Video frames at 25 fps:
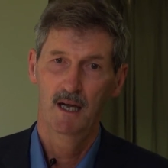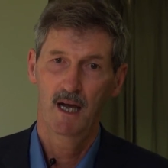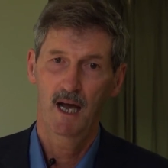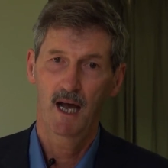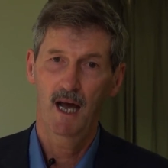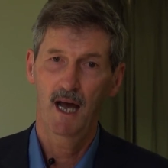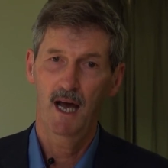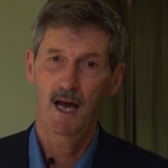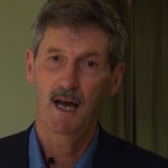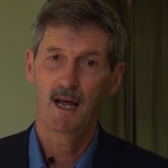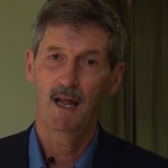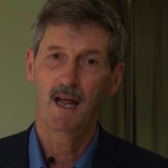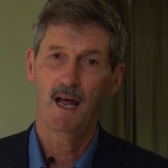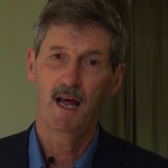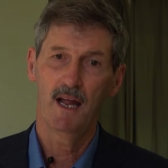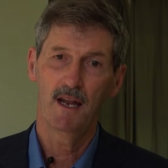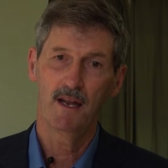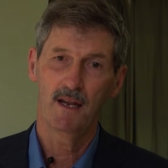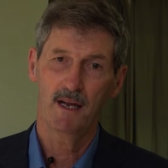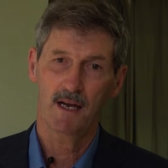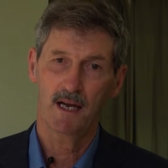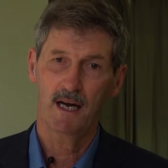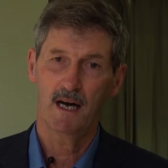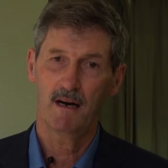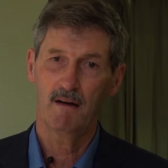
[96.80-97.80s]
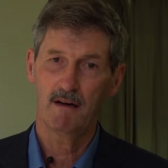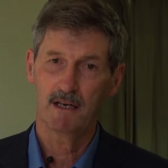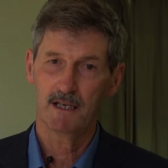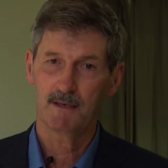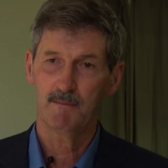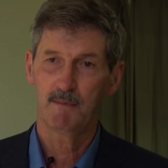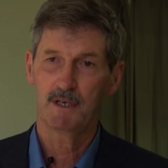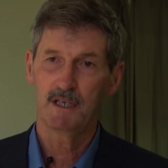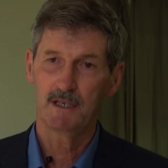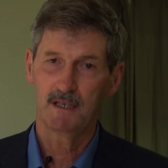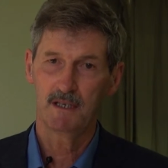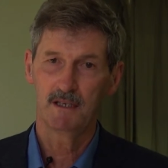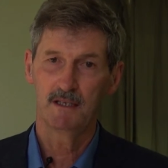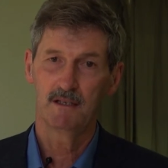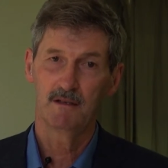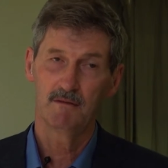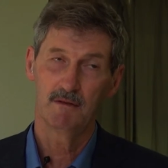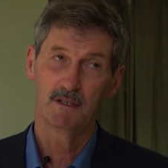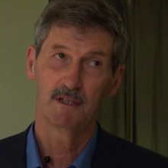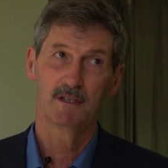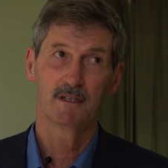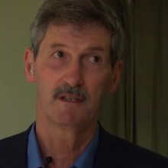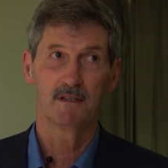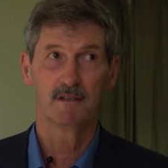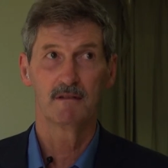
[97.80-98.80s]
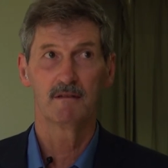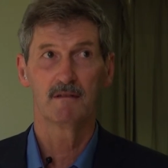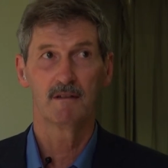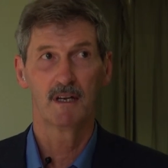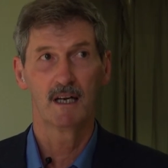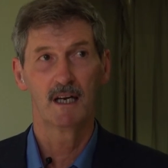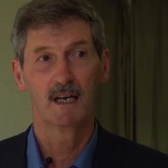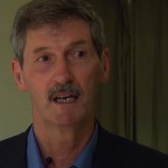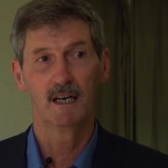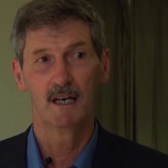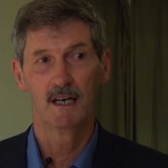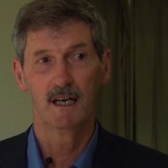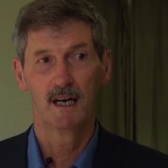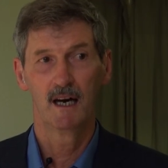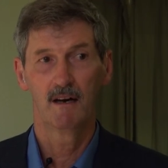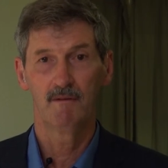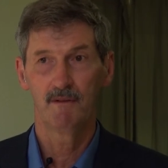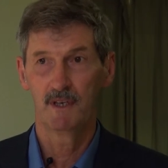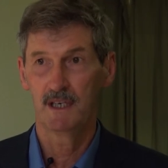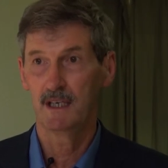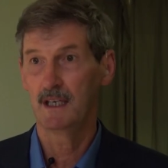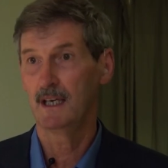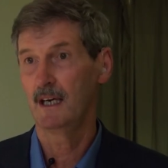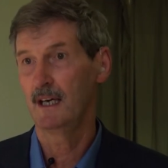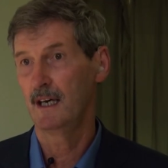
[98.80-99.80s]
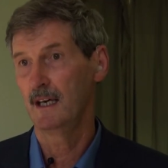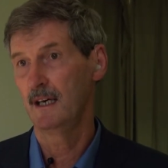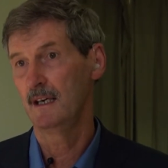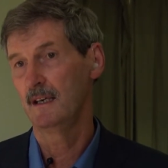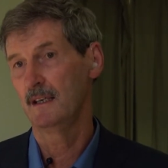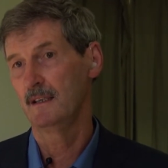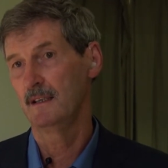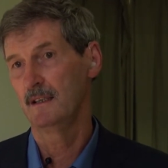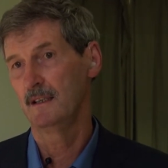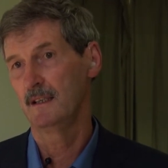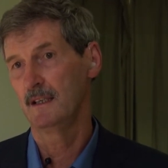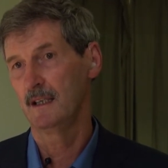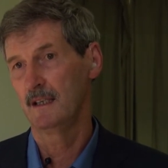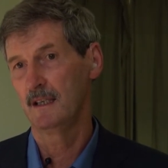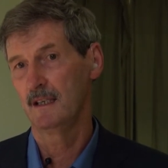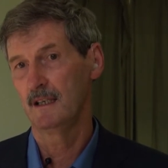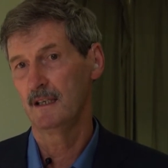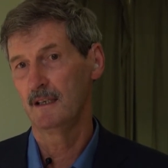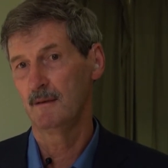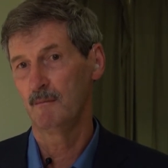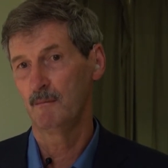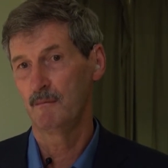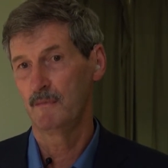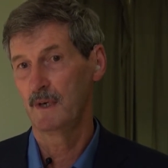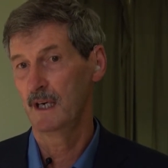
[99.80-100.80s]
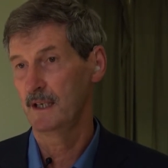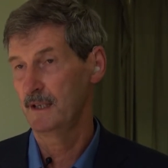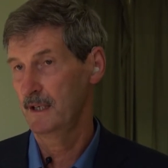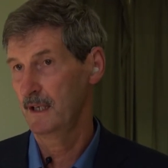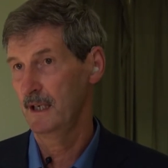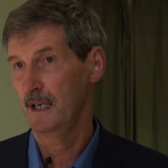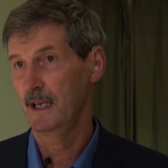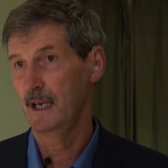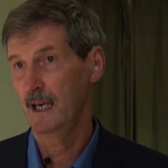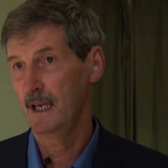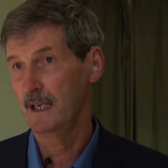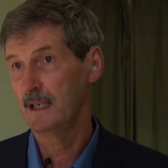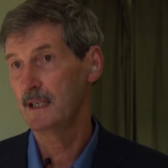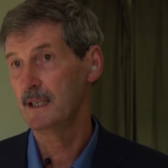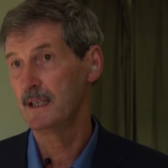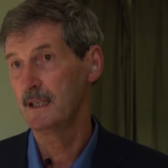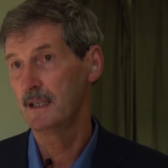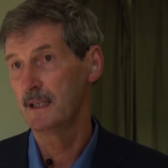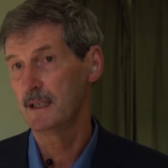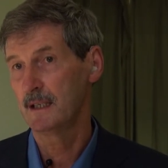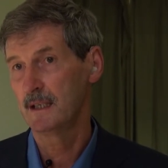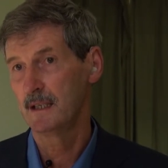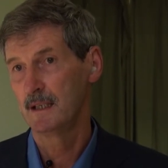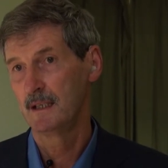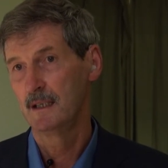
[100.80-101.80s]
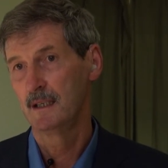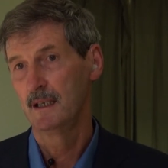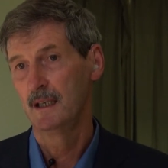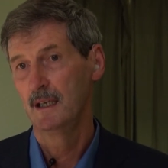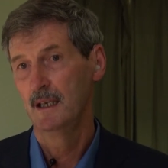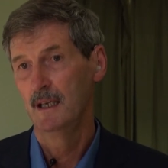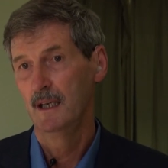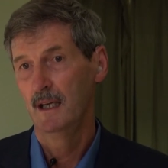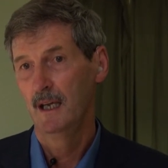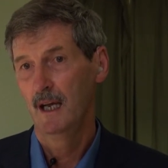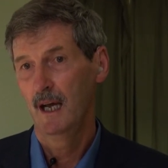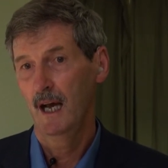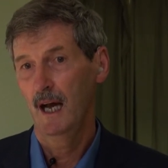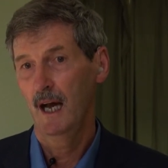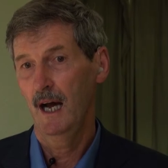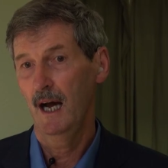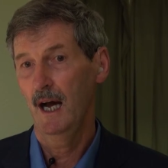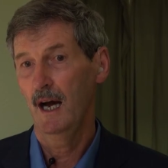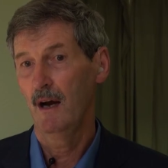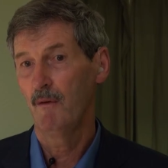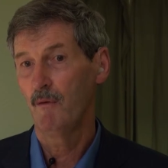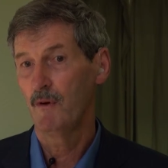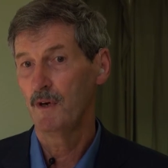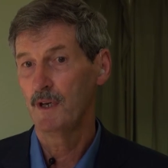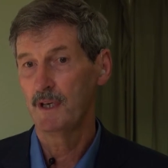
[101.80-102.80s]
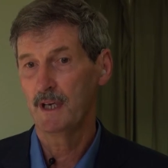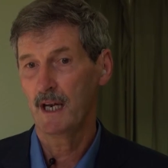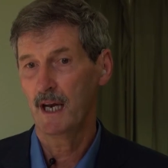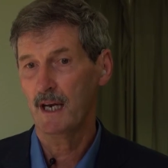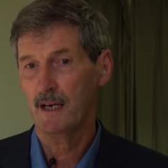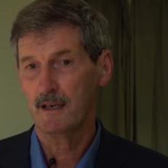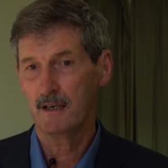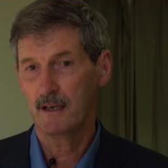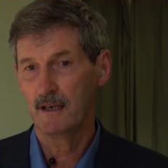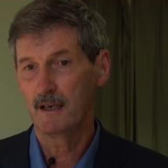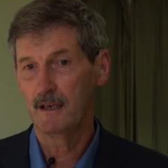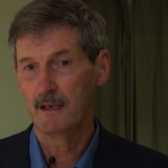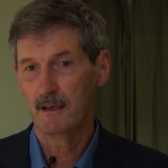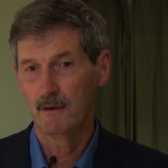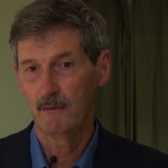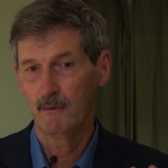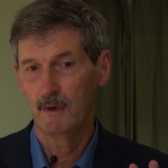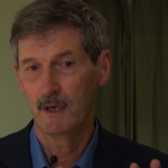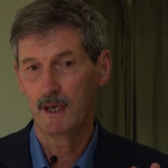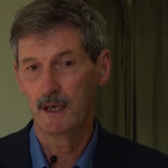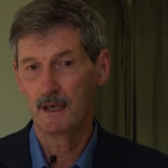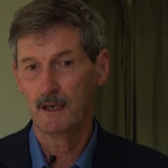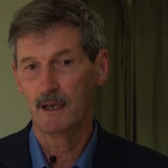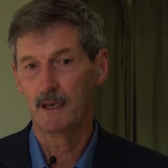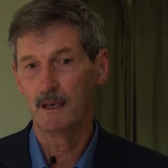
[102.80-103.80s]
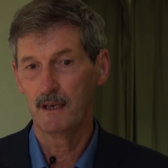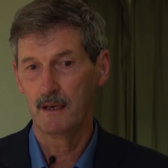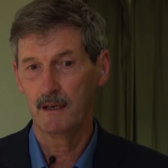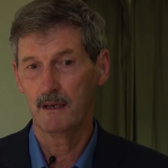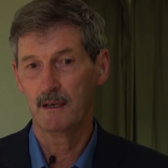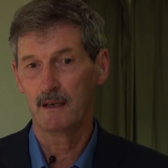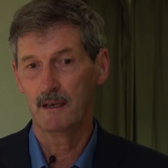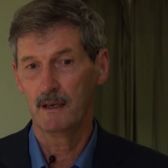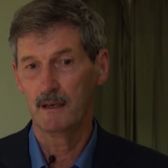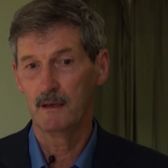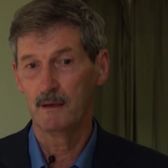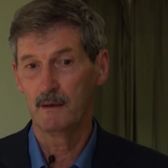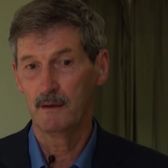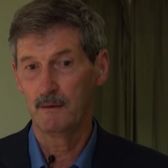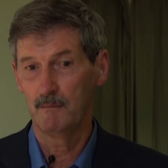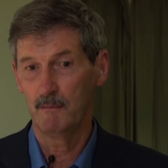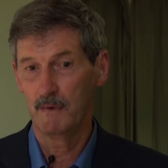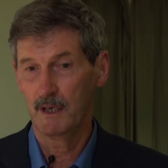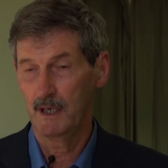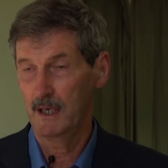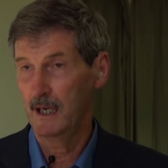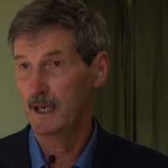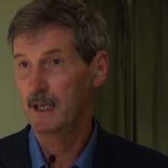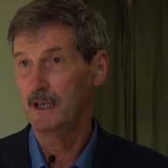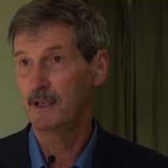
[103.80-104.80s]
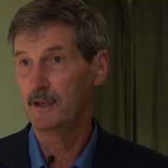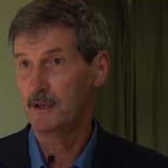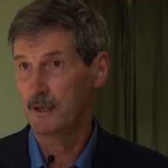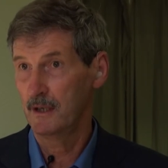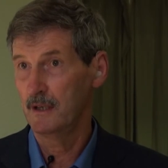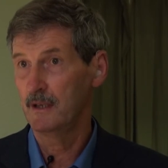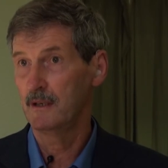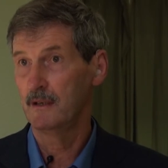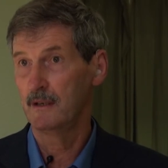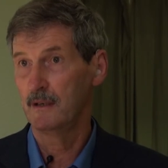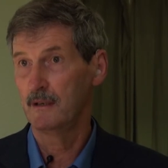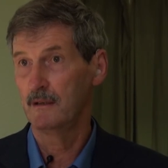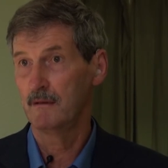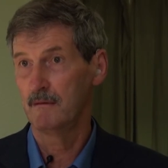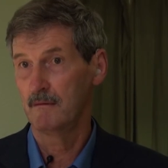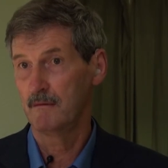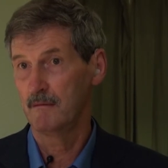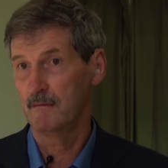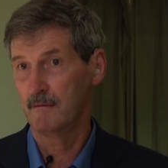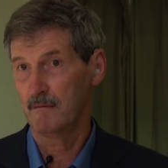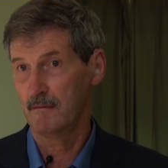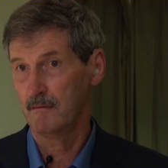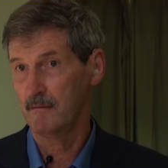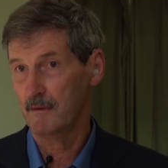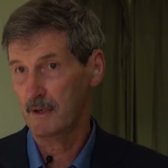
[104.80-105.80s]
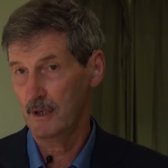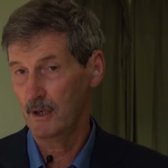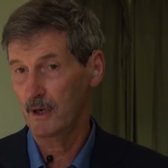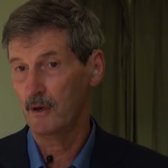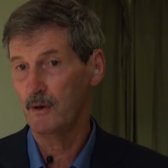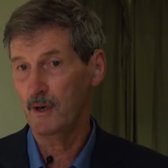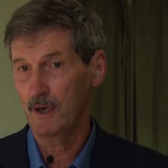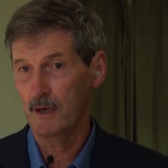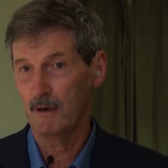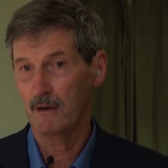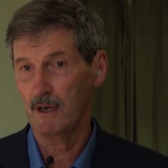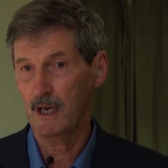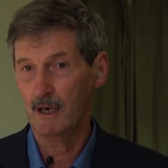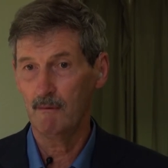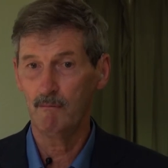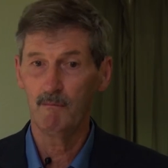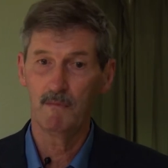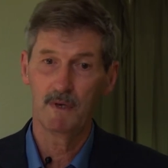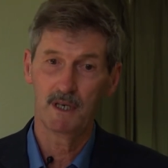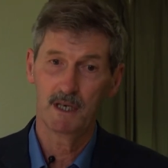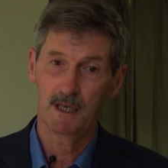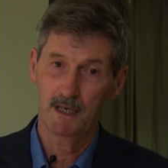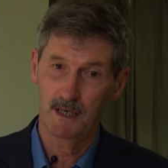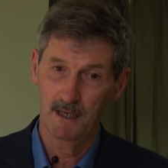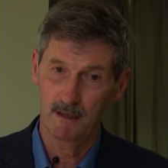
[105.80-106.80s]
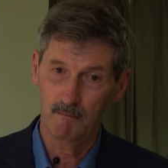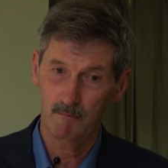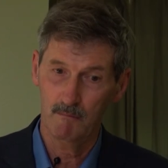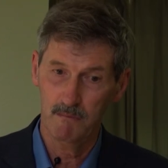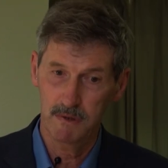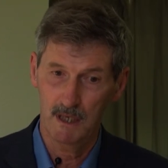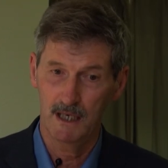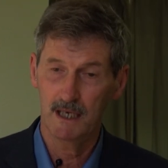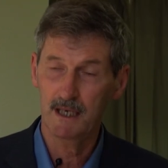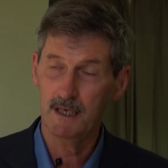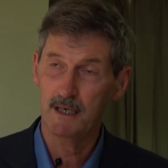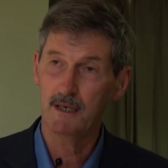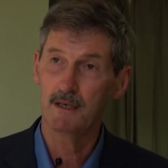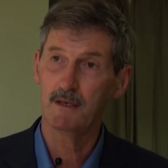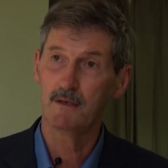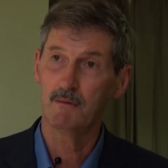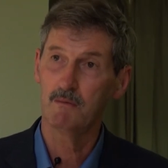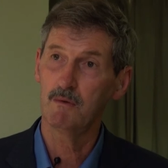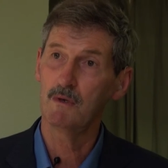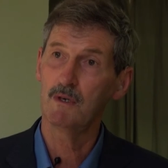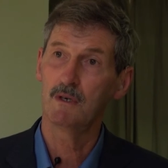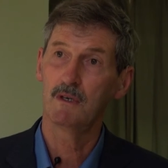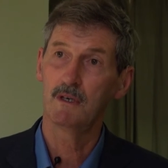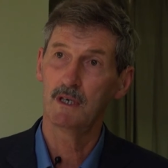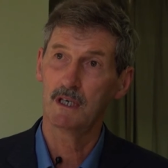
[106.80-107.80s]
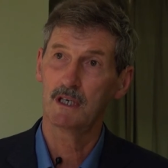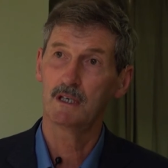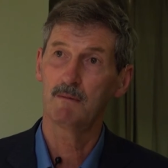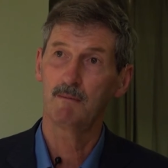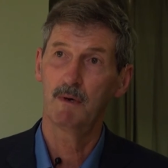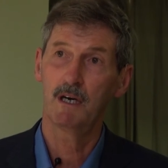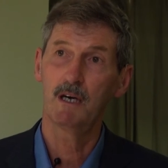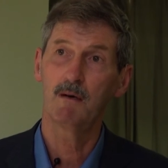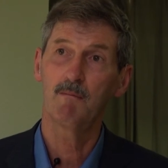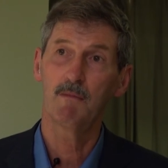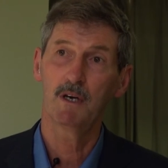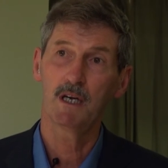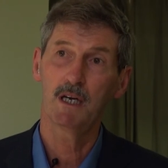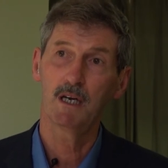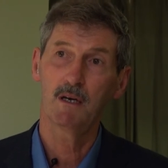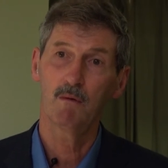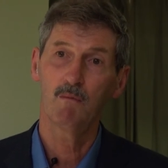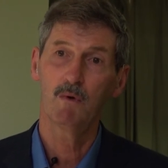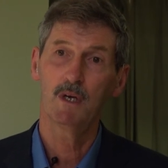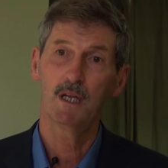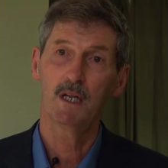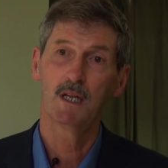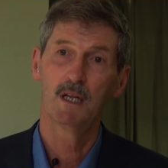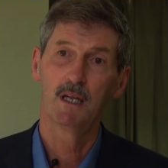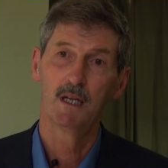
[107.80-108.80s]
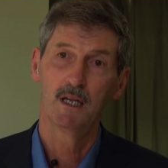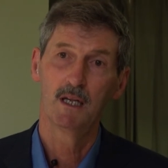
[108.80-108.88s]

Uh, and the current species, which is Hevea uh, uh, brasiliensis, was actually the one that the, the, Malaysian colonial government and planters were experimenting with.